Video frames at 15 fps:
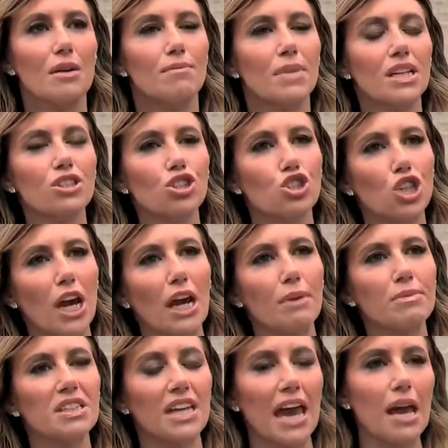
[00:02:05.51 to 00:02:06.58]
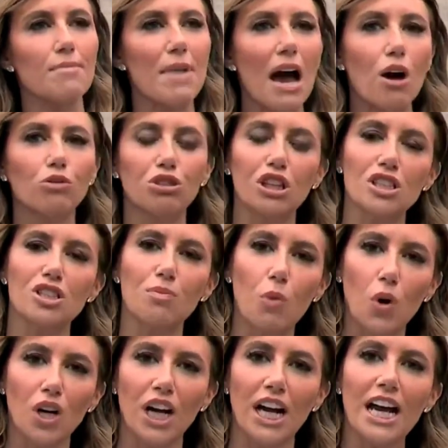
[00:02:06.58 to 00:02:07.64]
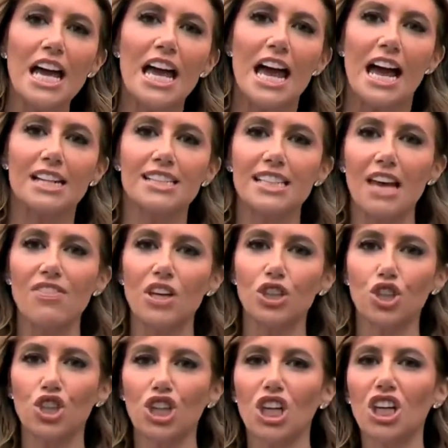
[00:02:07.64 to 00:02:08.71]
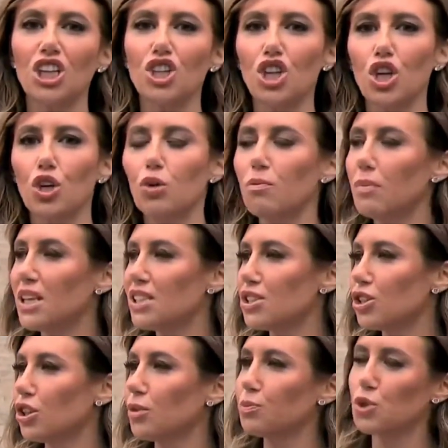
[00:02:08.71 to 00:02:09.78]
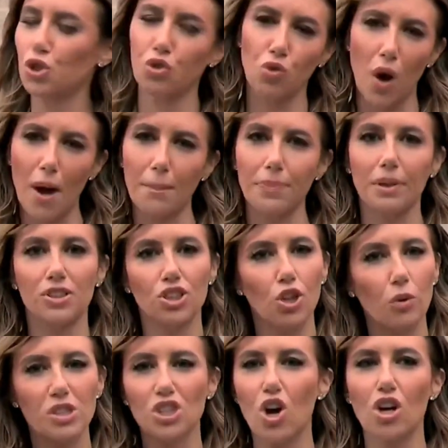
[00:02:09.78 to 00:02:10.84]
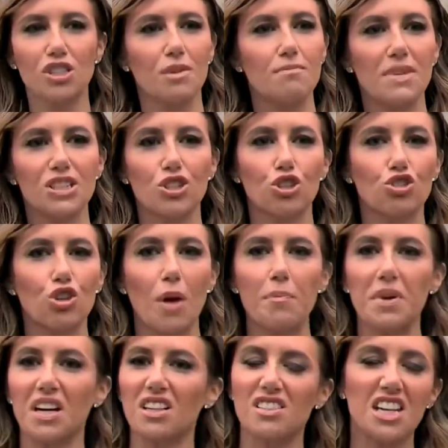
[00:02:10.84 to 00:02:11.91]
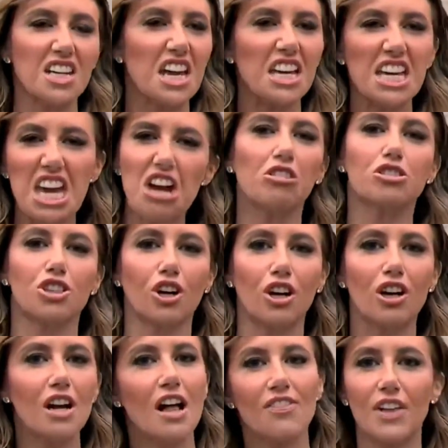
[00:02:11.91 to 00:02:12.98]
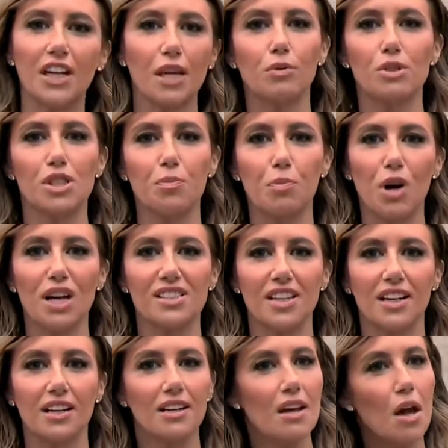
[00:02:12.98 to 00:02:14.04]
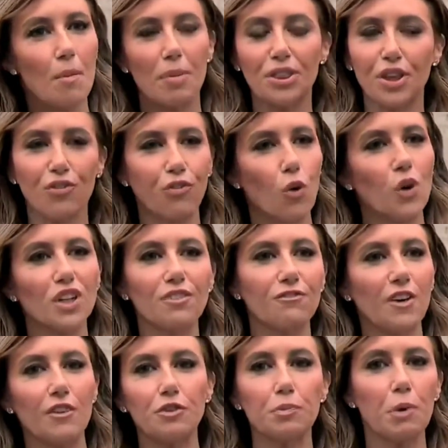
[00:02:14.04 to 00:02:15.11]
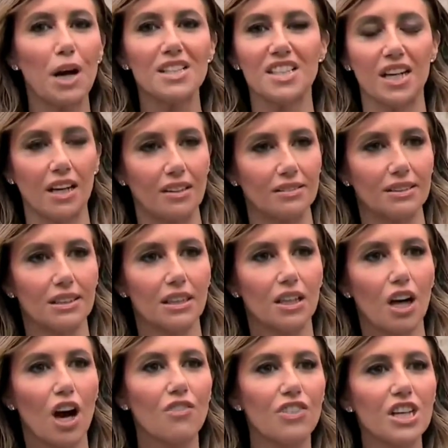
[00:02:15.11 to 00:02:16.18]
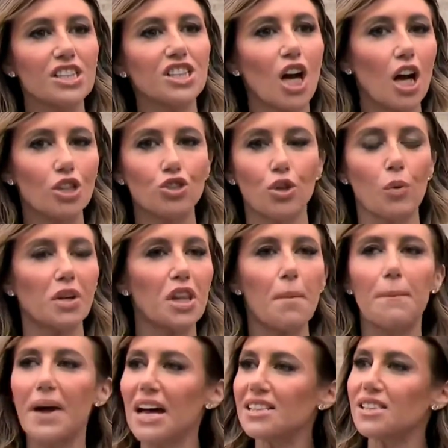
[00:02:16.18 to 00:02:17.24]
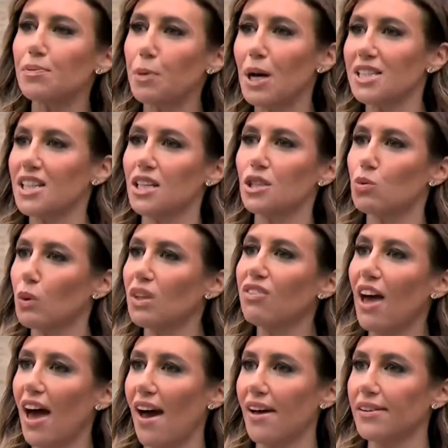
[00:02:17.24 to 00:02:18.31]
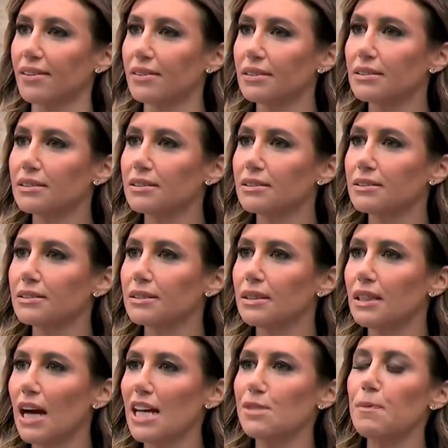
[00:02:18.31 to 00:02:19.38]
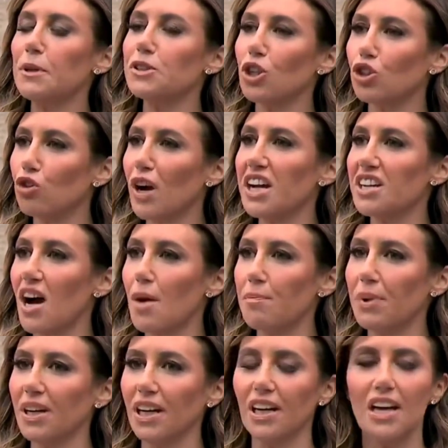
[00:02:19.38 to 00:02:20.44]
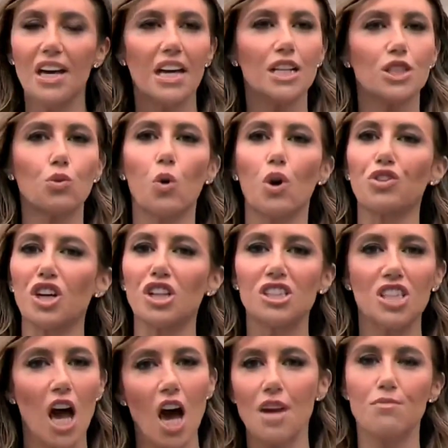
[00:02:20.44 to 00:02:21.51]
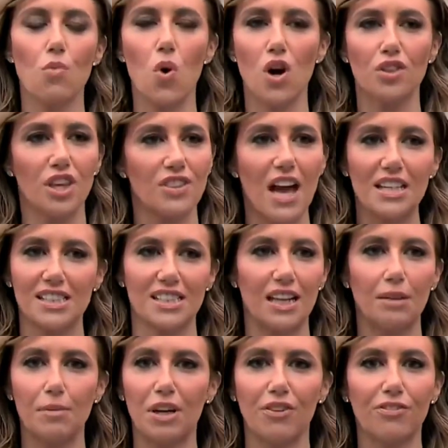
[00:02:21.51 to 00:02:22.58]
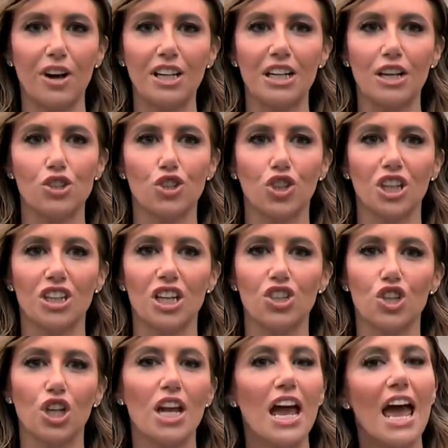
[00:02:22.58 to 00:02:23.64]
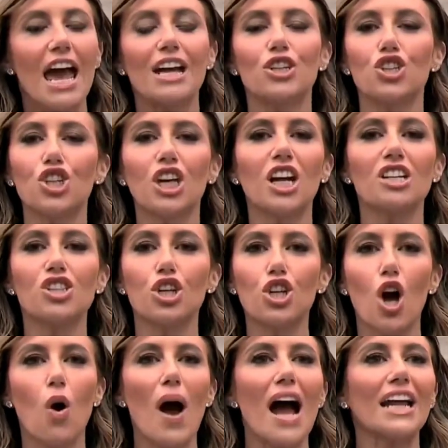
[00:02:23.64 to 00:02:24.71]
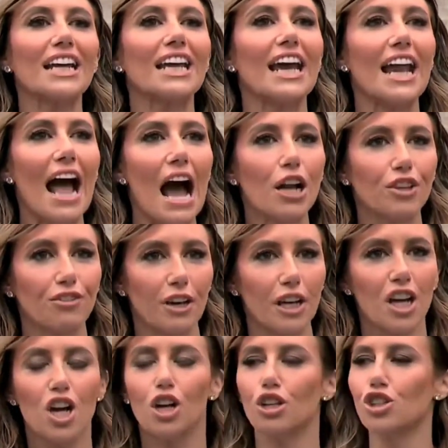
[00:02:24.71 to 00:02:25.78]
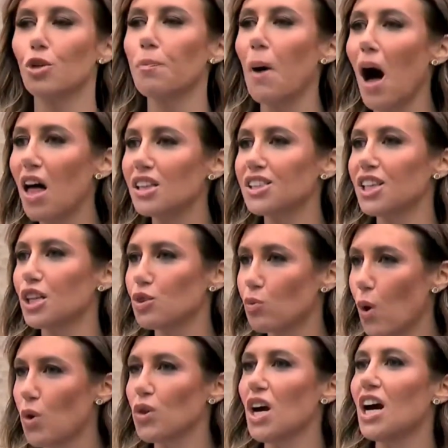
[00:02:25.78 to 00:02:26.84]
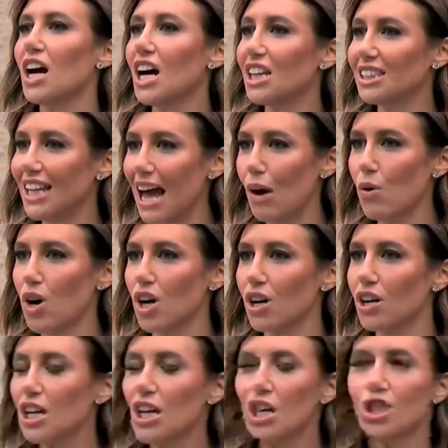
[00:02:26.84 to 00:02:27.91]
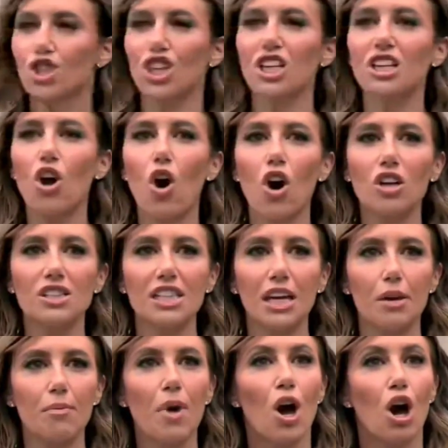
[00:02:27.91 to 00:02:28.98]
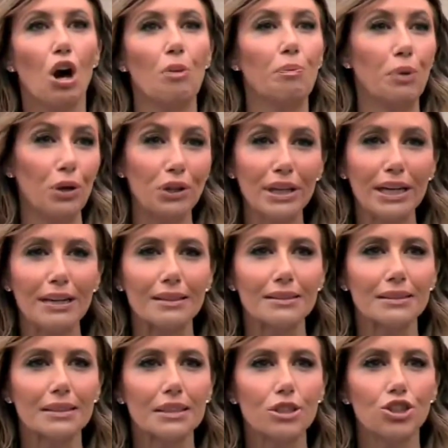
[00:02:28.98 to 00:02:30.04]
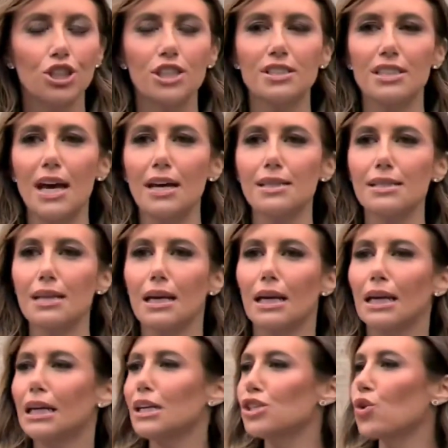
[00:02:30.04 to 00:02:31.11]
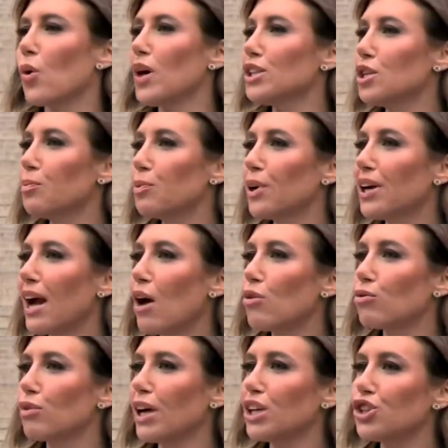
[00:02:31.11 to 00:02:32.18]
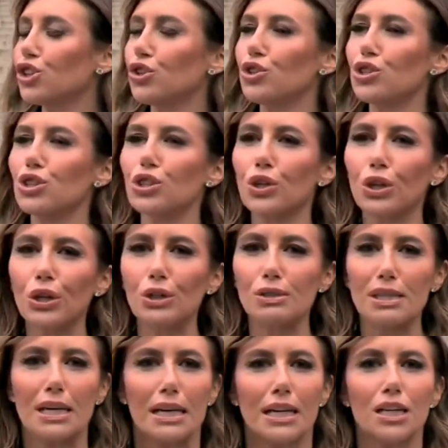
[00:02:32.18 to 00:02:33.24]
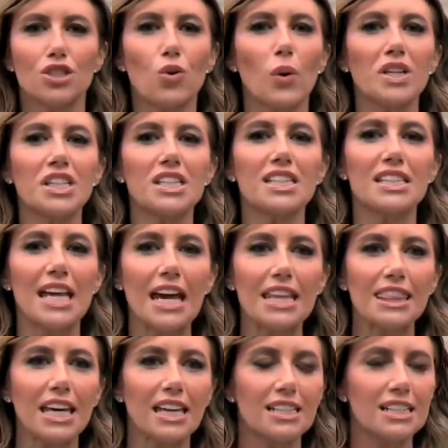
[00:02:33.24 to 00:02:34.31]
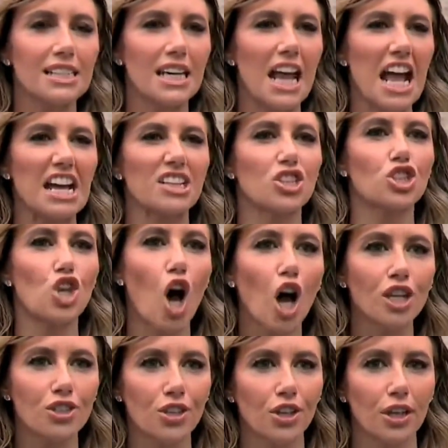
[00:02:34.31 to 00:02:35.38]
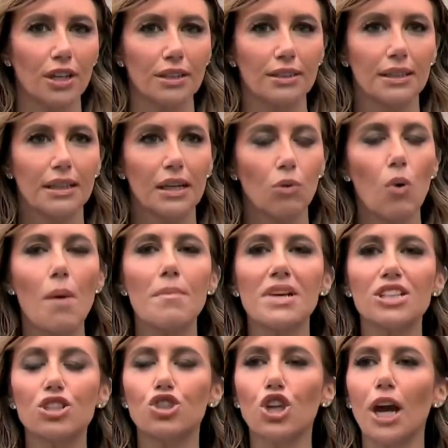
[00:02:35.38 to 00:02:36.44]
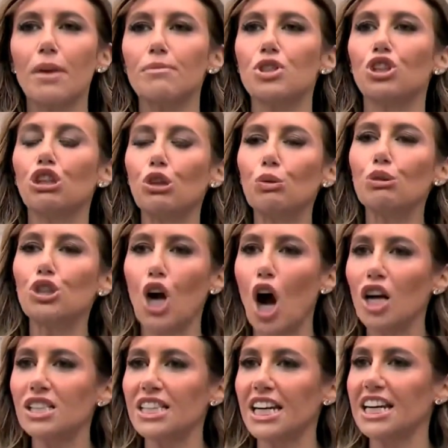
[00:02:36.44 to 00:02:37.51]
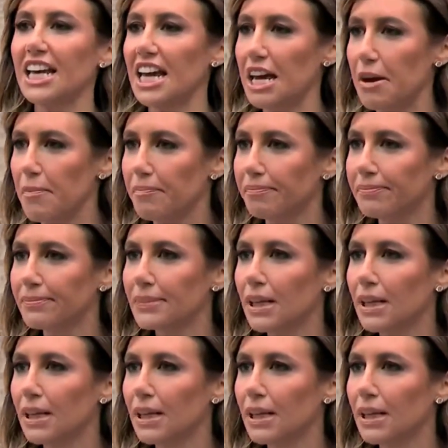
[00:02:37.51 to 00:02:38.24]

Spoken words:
Miss James came out this morning and said that she knew Mr. Trump, and she always calls him Mr. Trump because it kills her that he was the president. But the 45th president of this country, one of the best presidents we've had, has built a great company. It's worth a ton more than that statement of financial condition. And she doesn't know how to get out of it because her politics won't allow her. She calls him a bully. She says he's going to bring out racial slurs. He's going to say things today and taunt her. Well, Miss James, you taunted him.